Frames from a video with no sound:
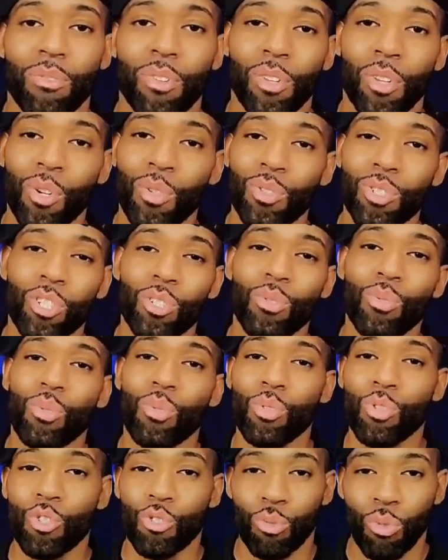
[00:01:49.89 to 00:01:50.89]
For those of you
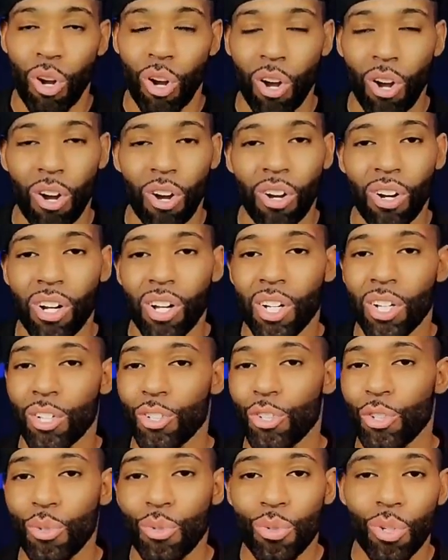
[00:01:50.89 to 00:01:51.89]
who draw,
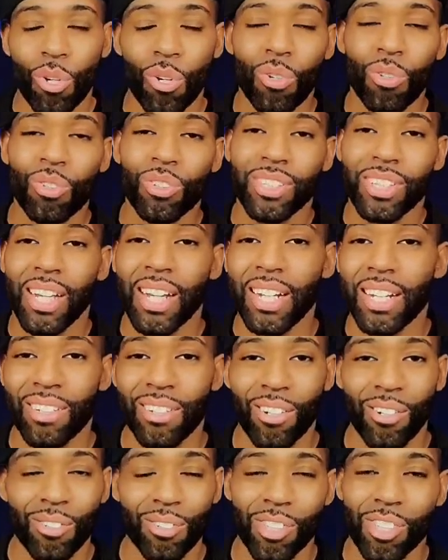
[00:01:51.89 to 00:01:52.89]
doodle, take
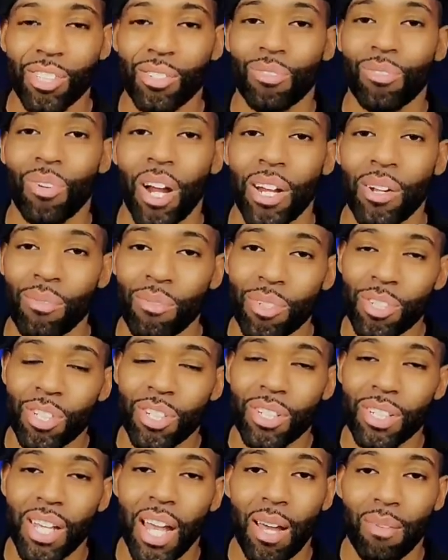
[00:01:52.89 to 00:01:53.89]
notes, and write with
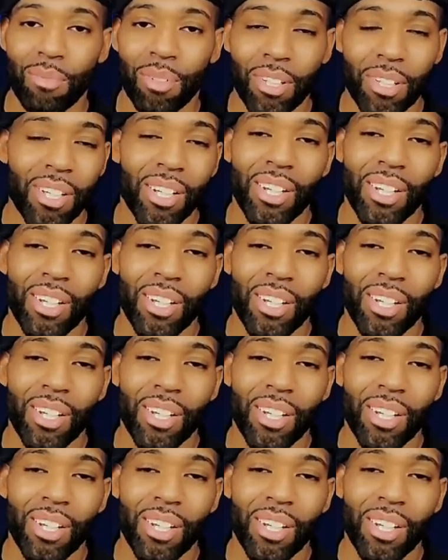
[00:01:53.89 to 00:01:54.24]
your tablet,